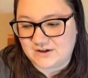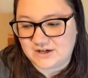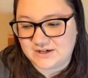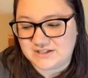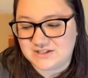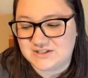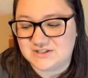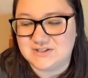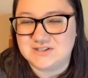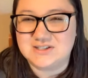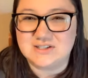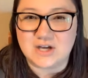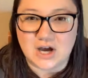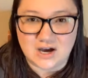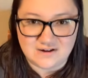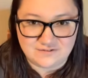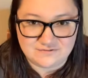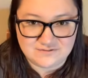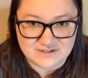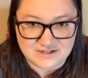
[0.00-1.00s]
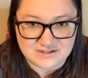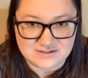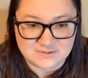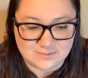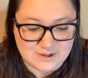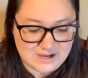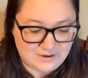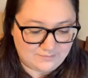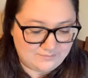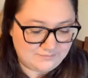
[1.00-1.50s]
very soft as
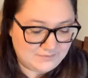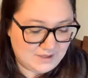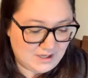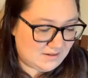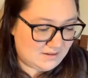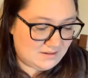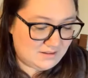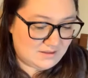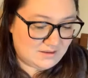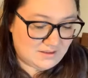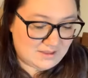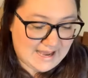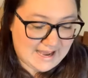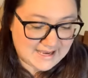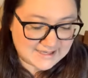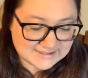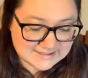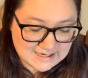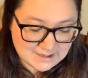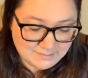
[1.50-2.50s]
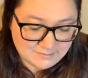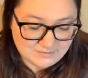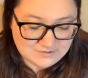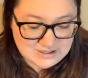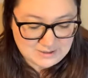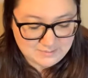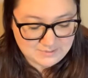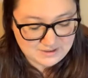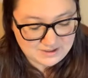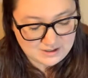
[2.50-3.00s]
well. The last type of
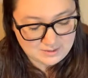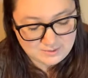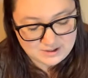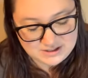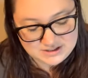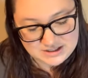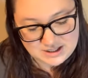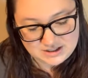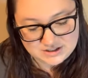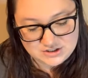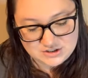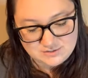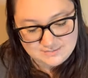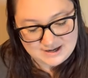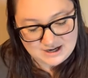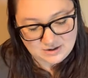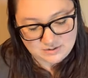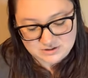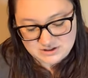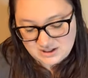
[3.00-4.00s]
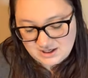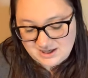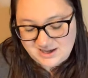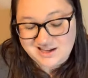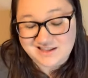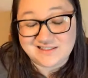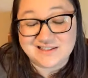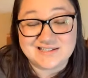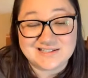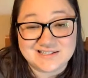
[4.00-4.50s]
diaper that I wanna to talk to you about out.
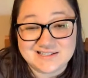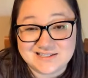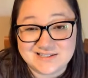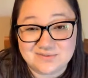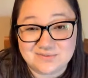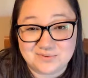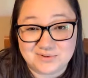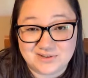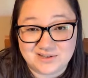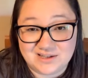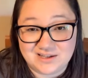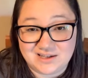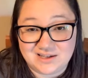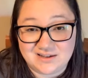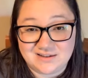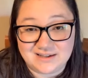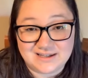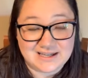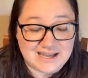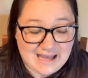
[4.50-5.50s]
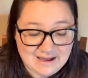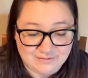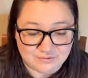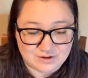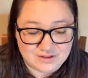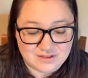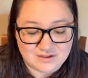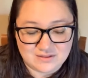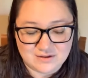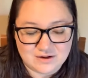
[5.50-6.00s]
And this isn't really like
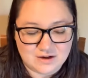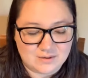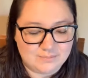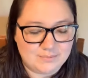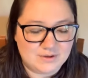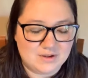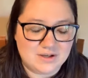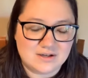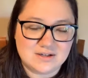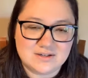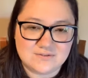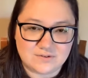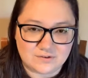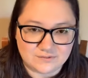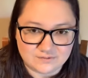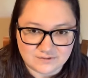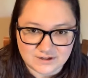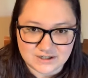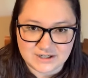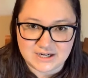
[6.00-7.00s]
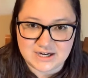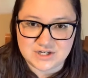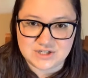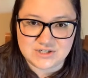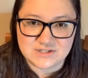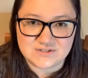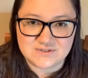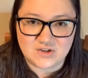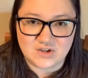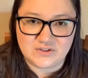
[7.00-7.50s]
everything. There are a million different
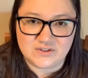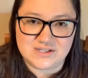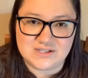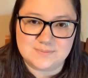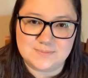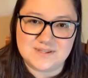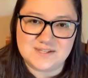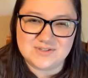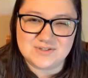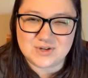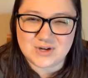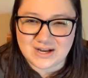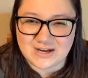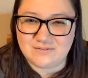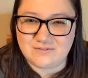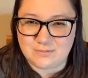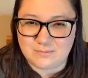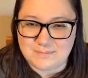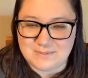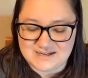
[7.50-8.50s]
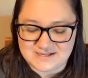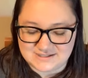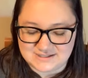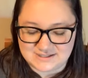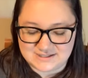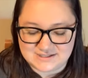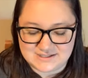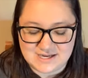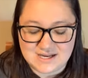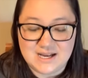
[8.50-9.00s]
variations of all these, but these are kind of the
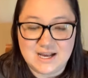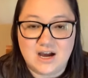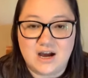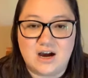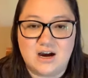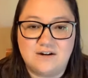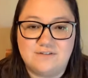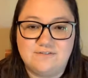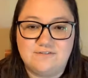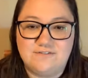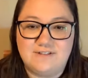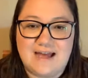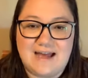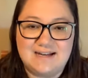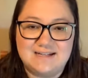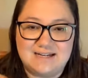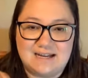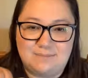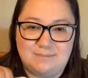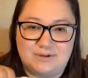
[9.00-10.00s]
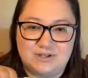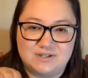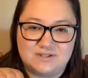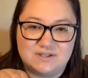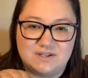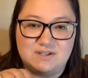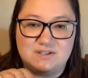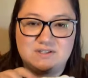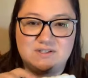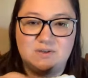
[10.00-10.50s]
basics, are flat
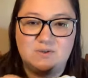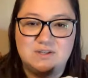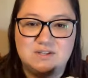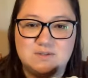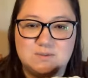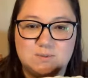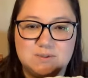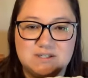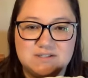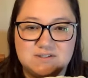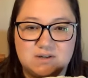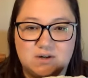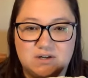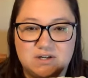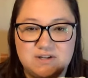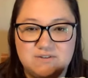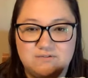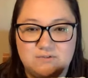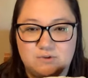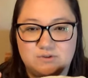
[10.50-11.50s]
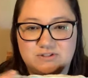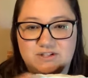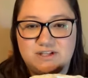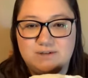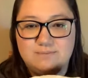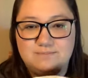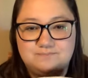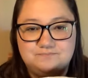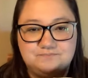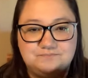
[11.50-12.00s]
diapers. So this one is already
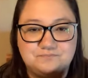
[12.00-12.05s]
folded.